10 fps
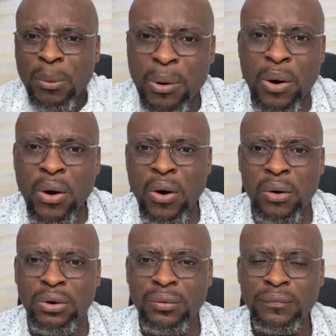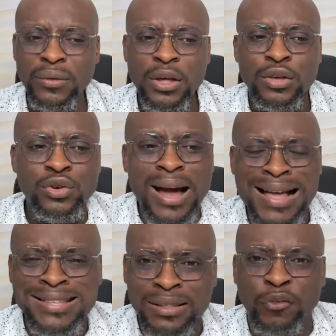Come on.
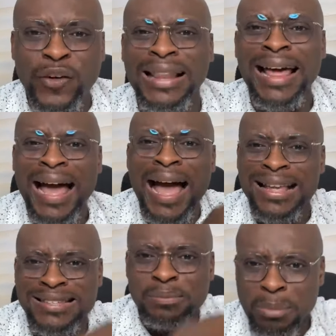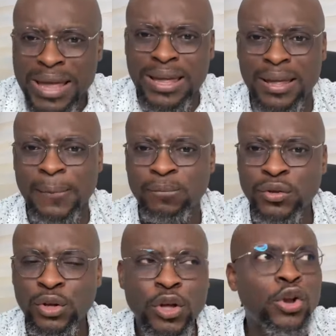You ask the Father, ask me.
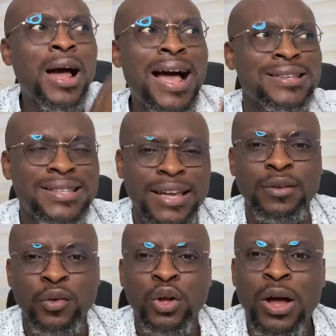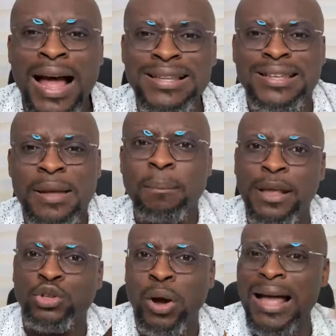You're not asking,
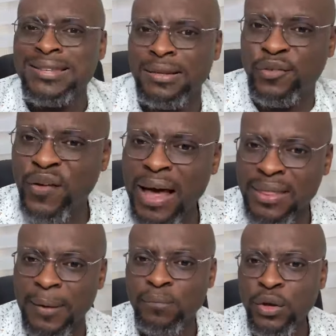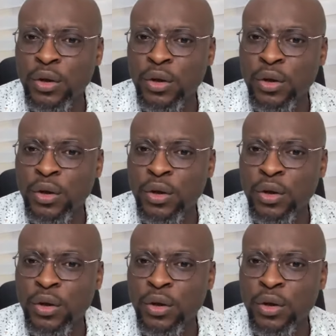asking me to ask the Father.